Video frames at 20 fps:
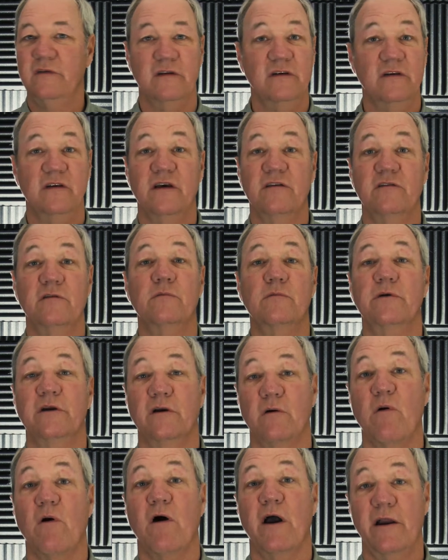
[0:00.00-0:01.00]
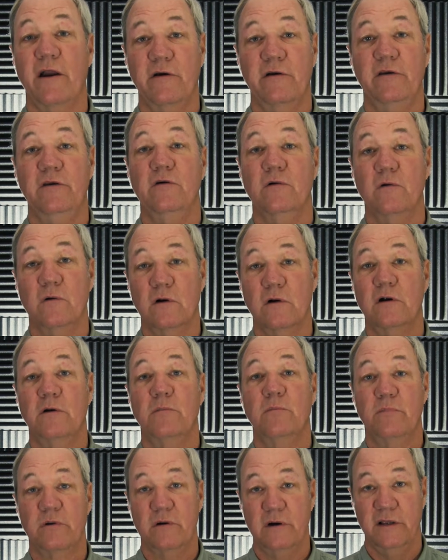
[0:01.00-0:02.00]
that doesn't require your
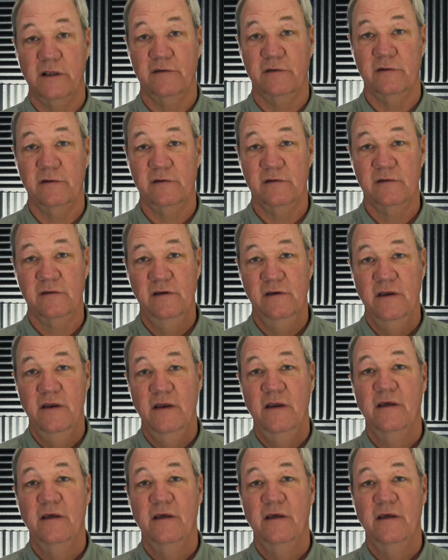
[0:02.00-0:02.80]
presence.